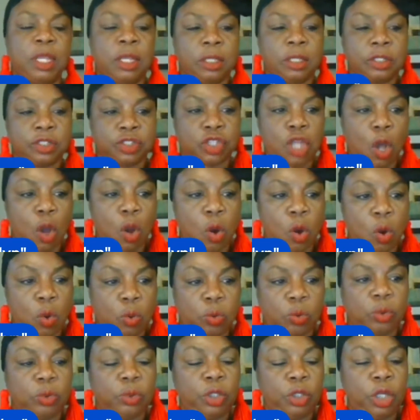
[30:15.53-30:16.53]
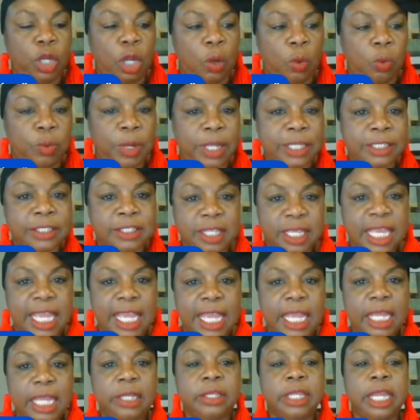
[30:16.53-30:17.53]
So, you know, once
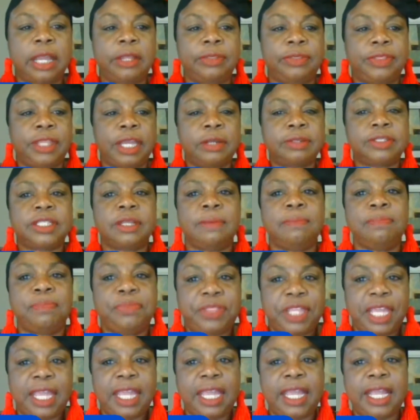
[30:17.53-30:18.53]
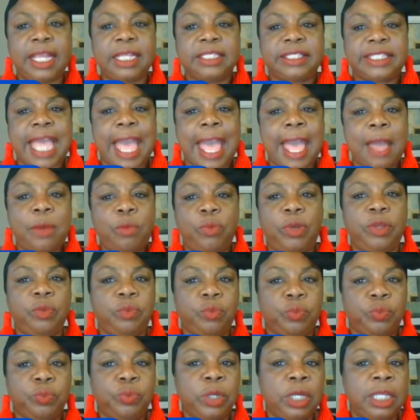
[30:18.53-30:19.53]
again, there, there's some things that we
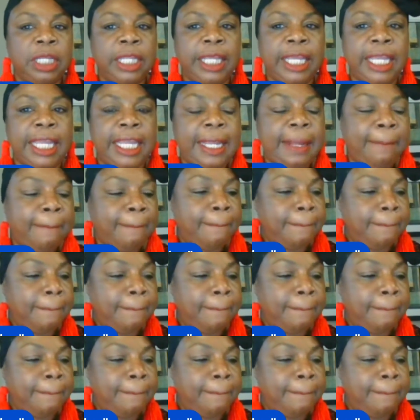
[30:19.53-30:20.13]
really